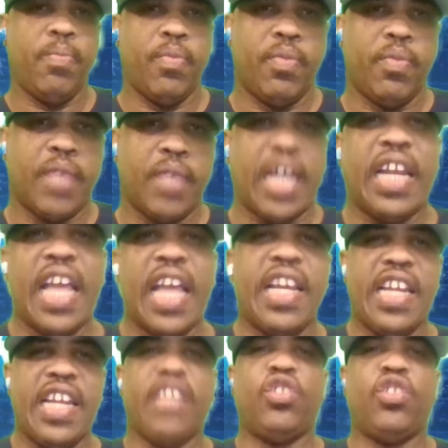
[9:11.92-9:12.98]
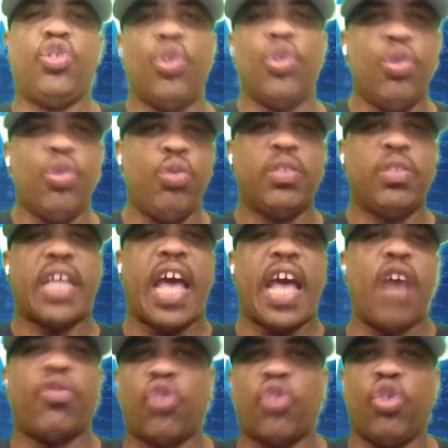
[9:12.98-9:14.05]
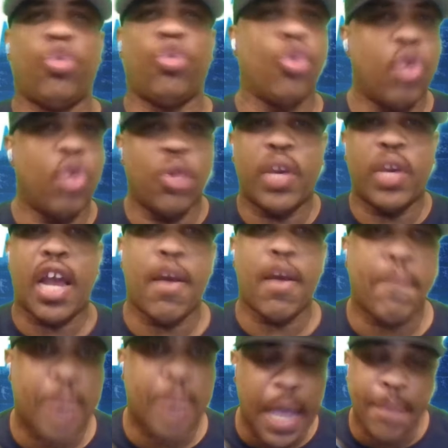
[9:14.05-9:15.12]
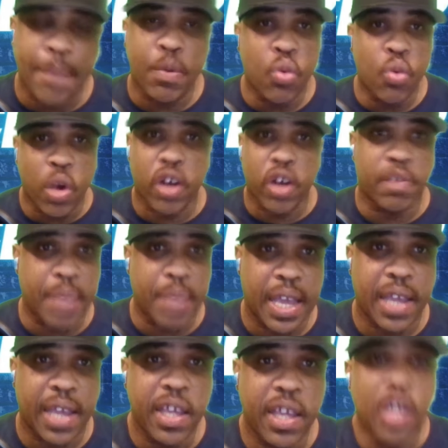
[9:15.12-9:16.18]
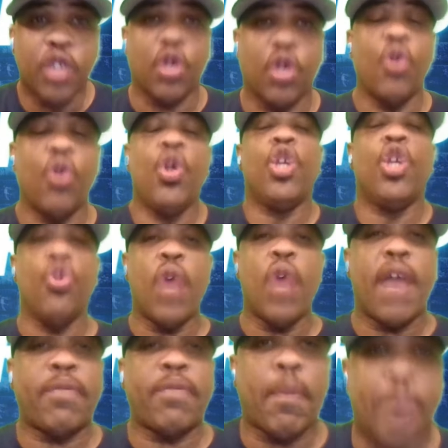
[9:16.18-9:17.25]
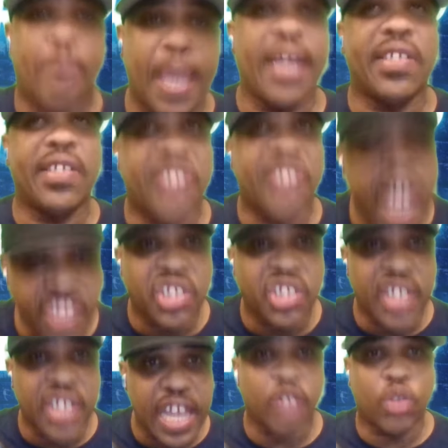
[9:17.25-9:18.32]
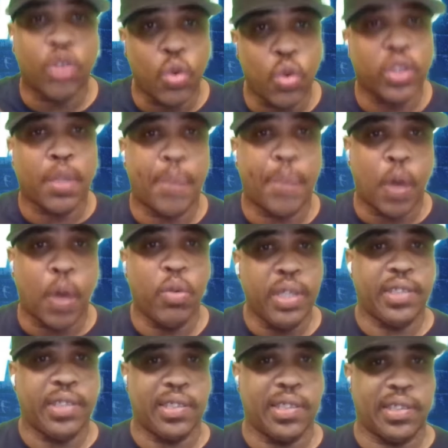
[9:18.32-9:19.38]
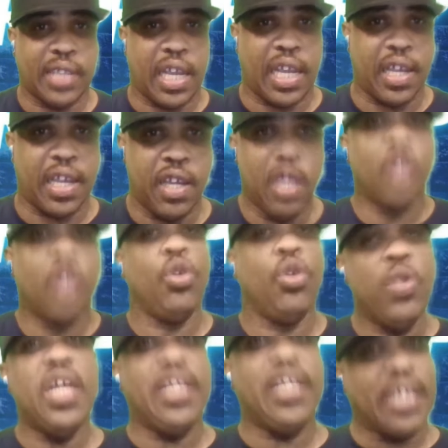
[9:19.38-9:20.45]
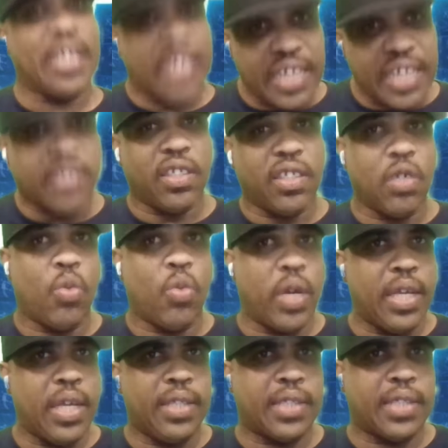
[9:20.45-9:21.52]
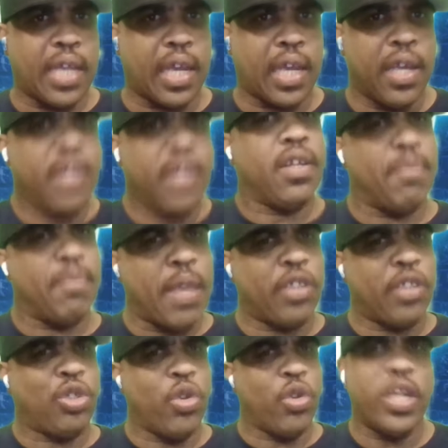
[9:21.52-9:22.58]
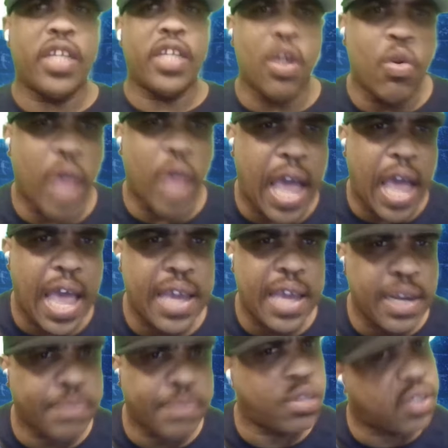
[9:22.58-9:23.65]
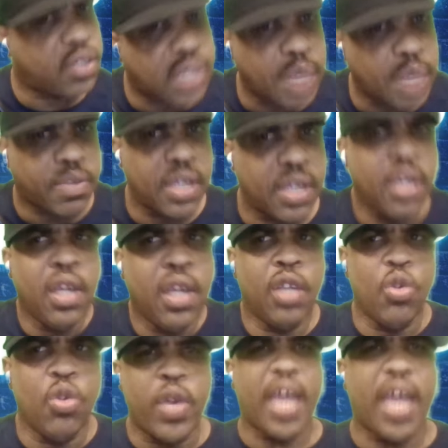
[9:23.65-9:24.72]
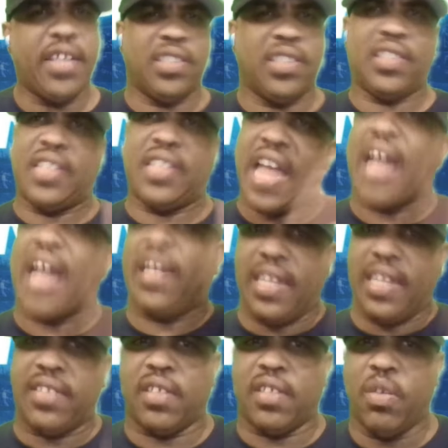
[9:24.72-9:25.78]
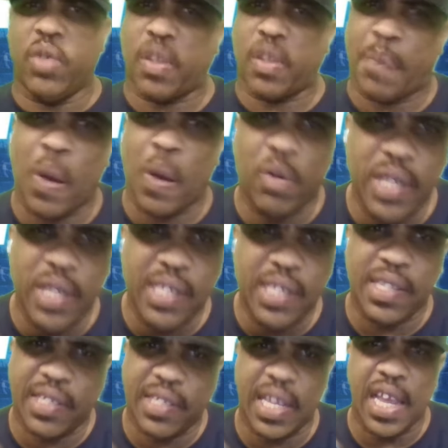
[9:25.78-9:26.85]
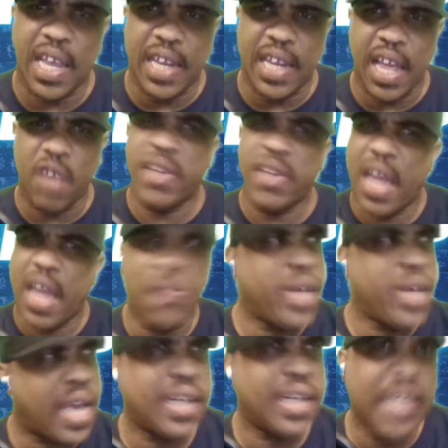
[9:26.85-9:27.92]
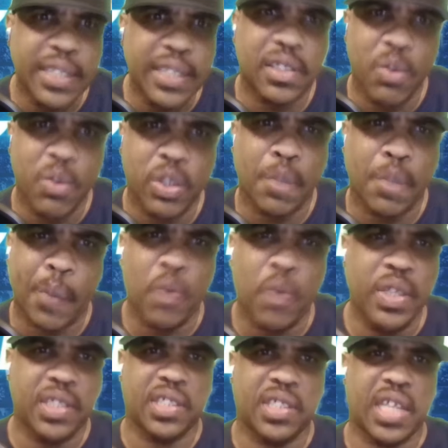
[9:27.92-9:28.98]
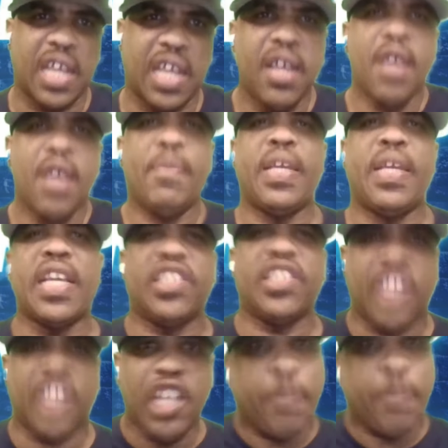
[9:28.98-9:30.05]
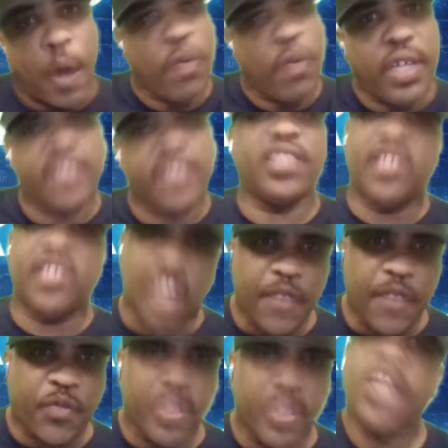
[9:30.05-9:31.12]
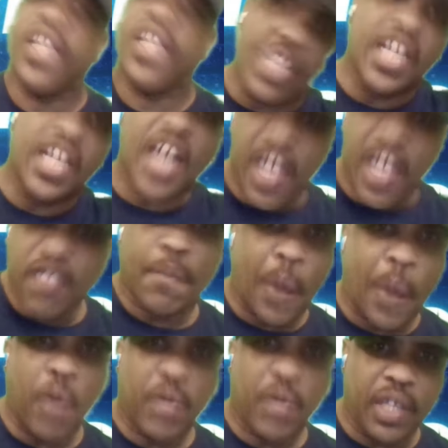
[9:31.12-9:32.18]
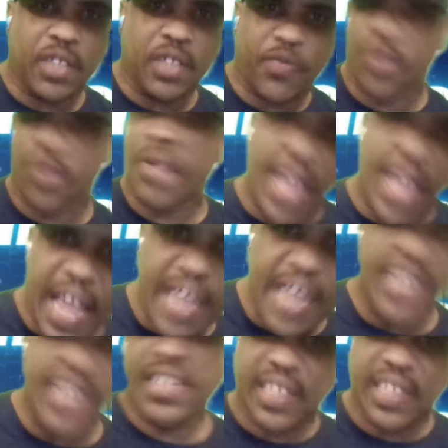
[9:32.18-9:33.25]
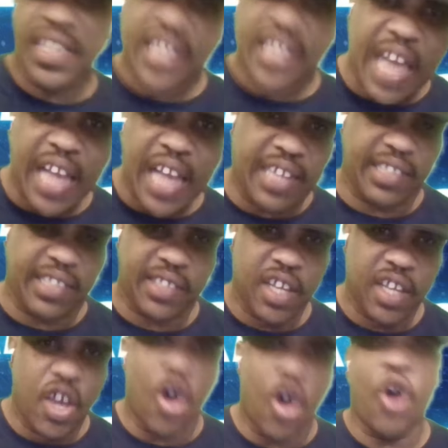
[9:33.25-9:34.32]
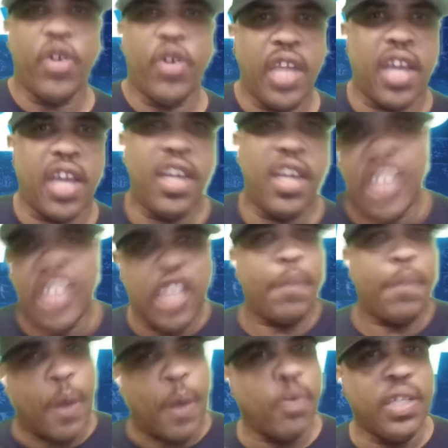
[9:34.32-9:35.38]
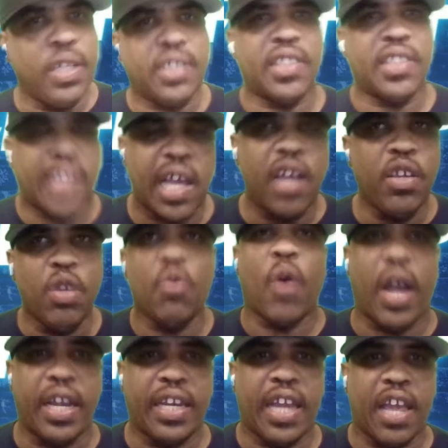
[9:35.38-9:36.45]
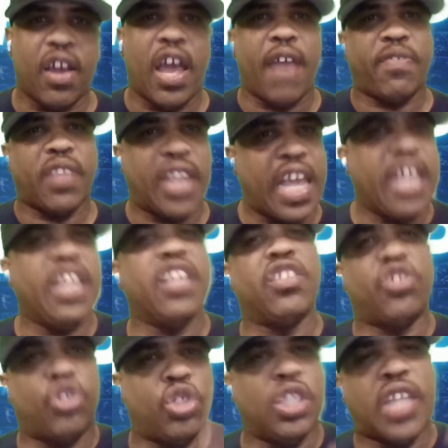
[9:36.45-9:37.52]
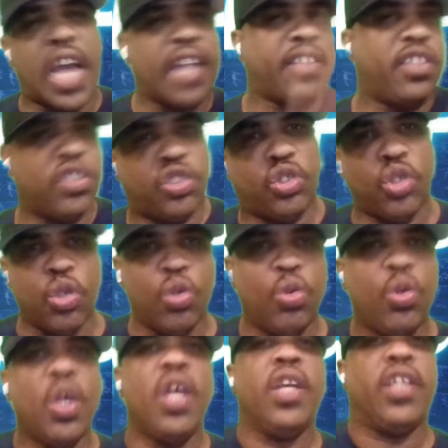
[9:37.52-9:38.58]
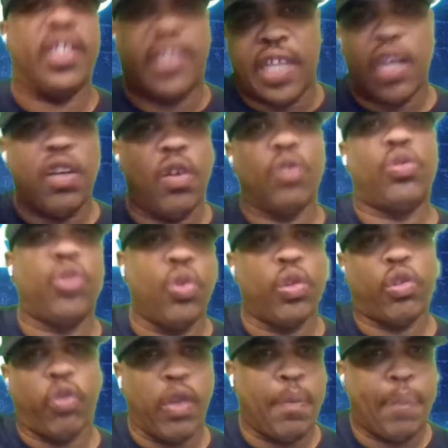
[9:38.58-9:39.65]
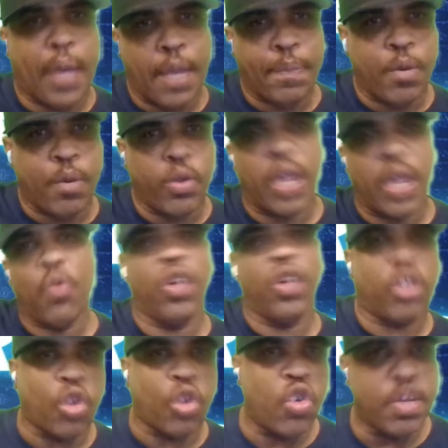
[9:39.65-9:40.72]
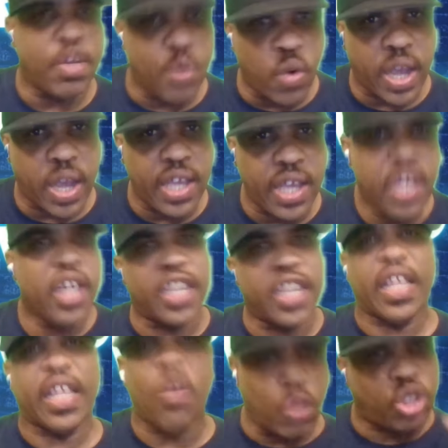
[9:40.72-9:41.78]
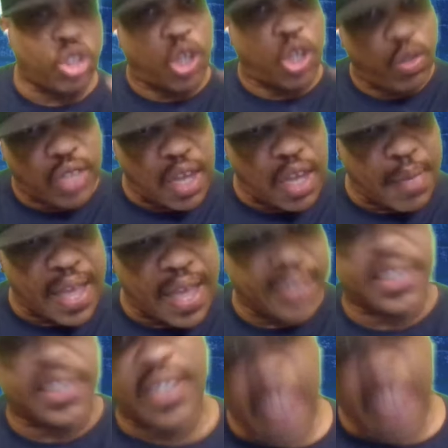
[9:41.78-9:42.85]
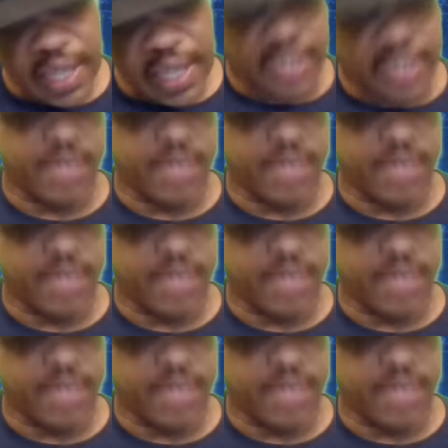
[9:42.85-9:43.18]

They letting these dudes out the door without paperwork, man. So you have to pay attention now to what the police is saying. You need to listen to what he's saying to make sure it don't add up to something. You can't just not listen to what the police is saying now. Now we got to listen to what the police is saying because these police is different than the other police from the 80s and the 90s. Oh yeah, these police should tell you right now after they done got this dude to tell on two or three people and they want to throw him away because they want your dumb ass to kill him.